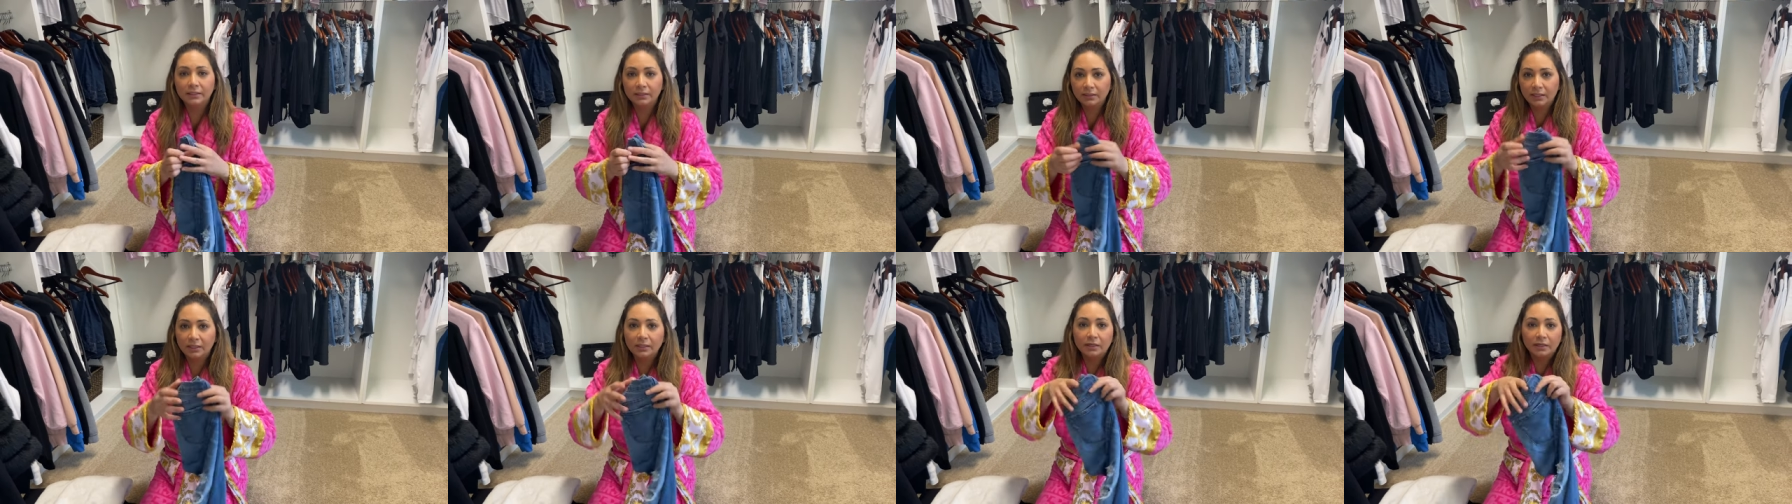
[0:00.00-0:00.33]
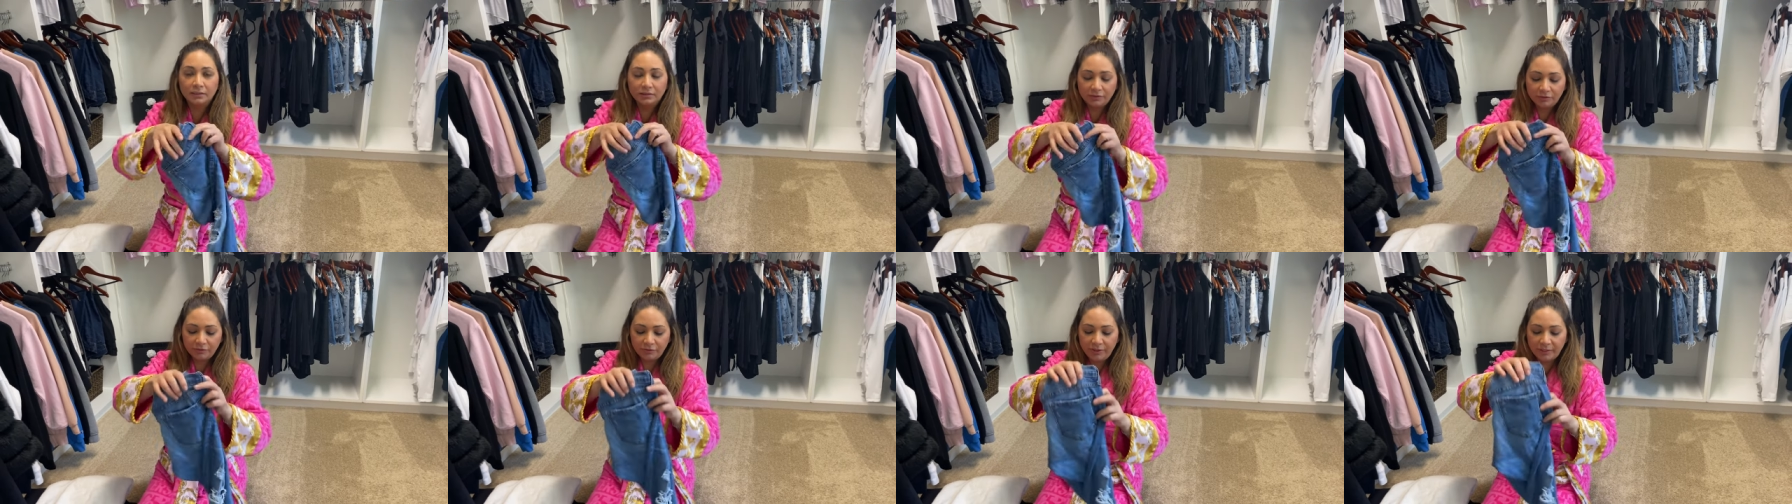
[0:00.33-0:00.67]
I got
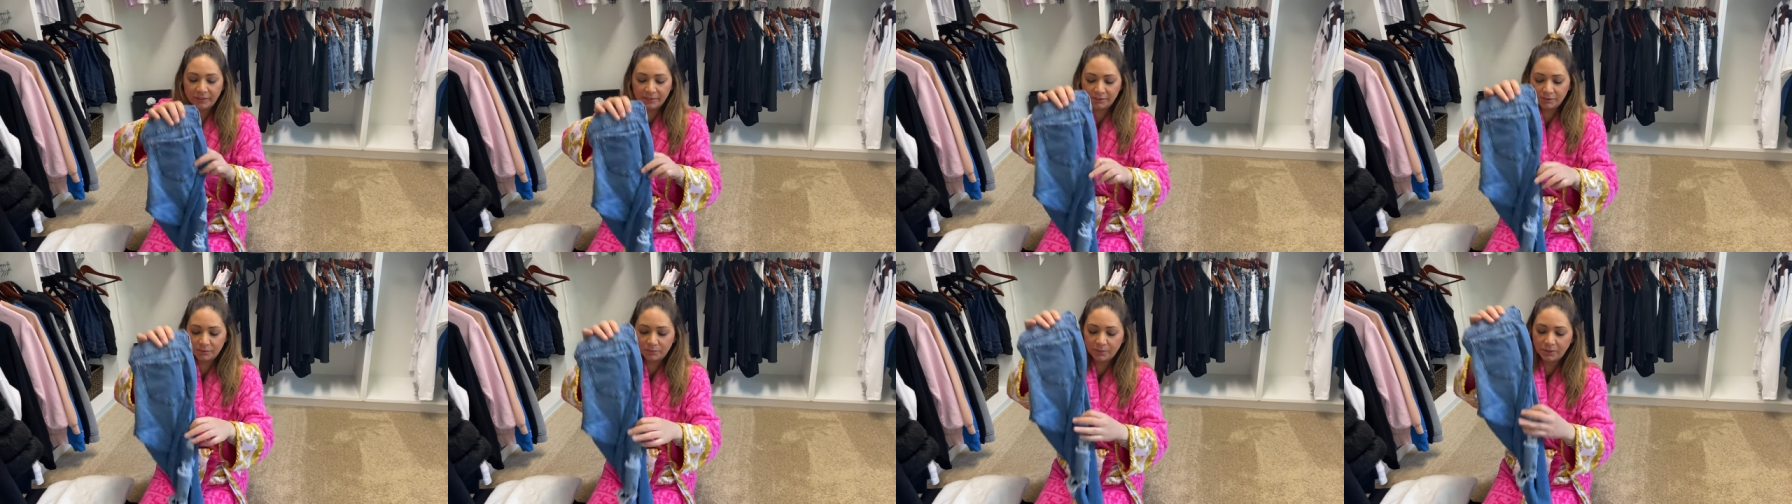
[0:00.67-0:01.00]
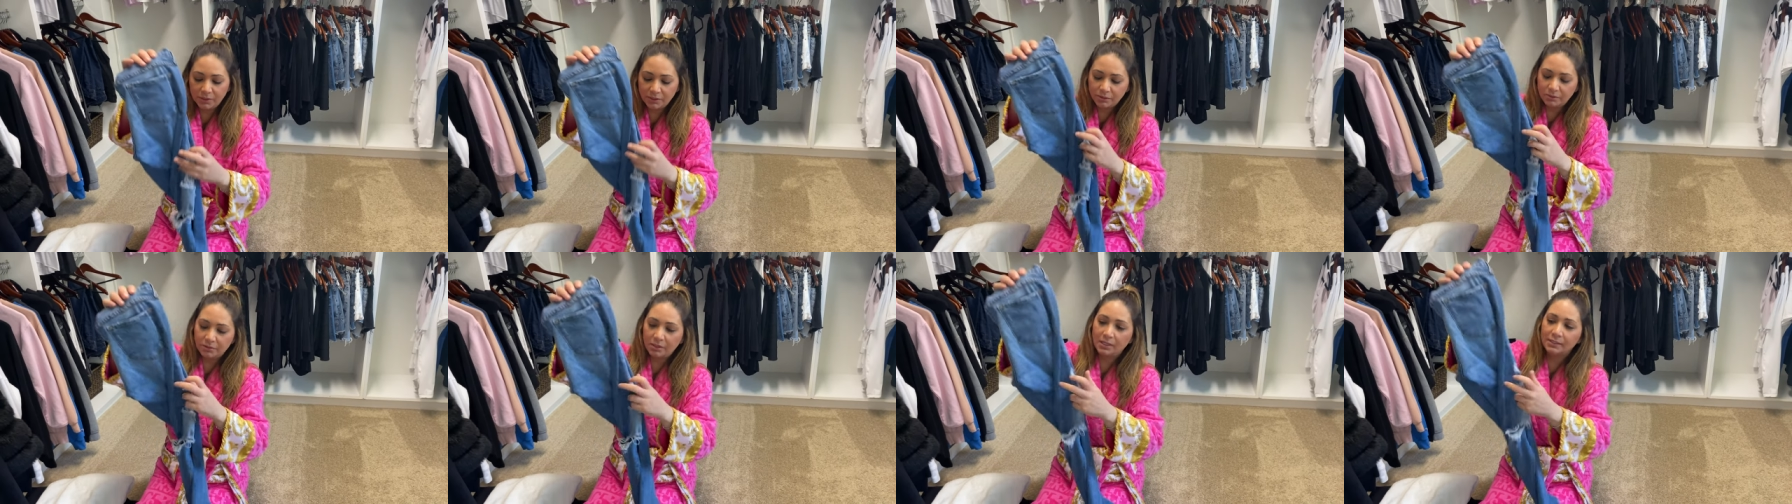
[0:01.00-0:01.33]
the Pfizer one,
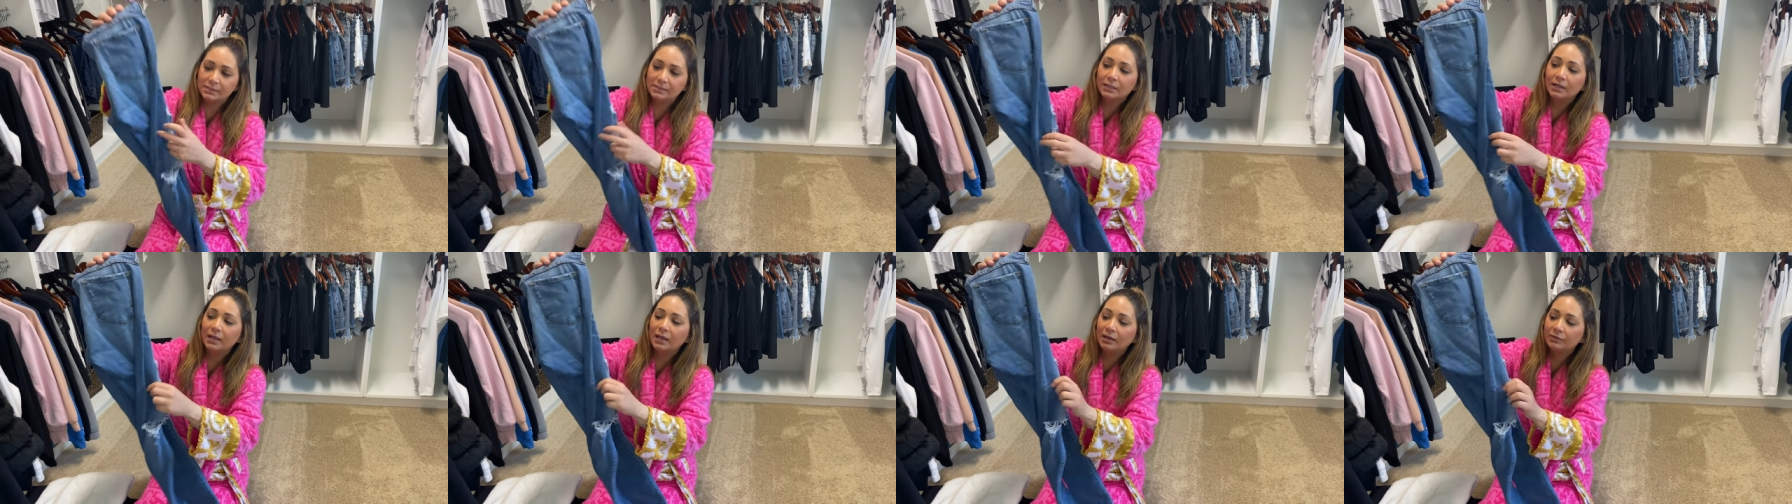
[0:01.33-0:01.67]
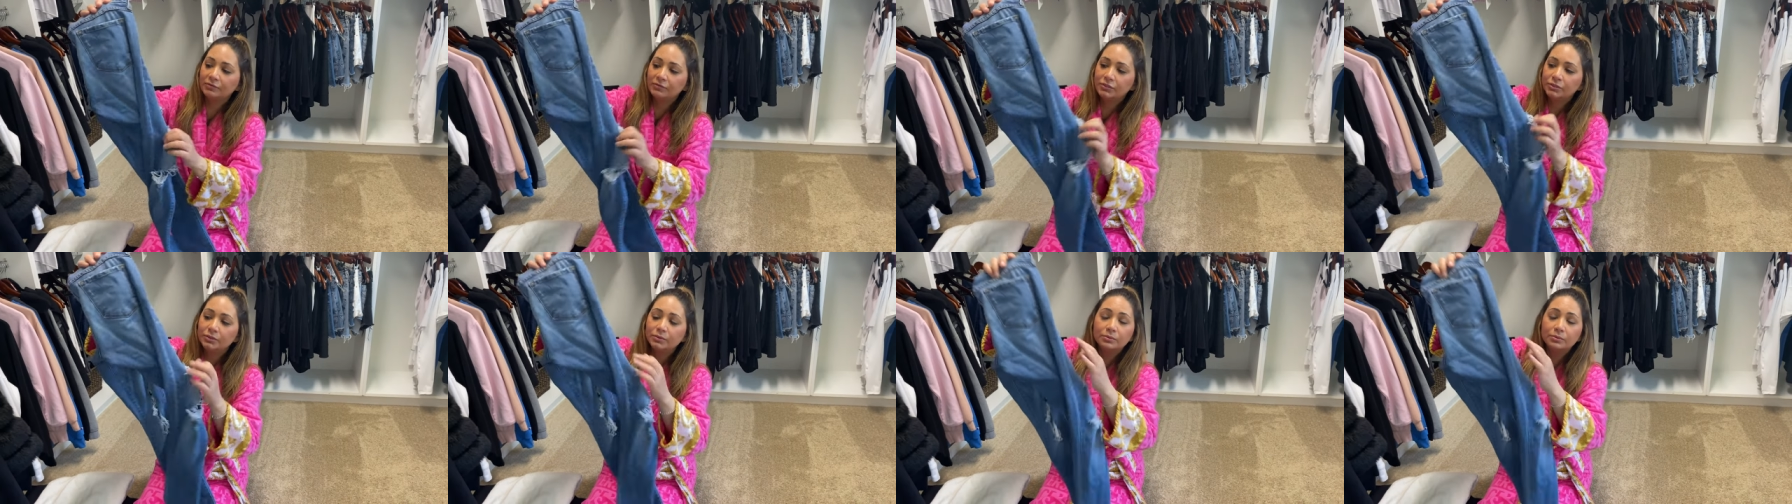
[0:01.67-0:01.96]
you guys, and I have two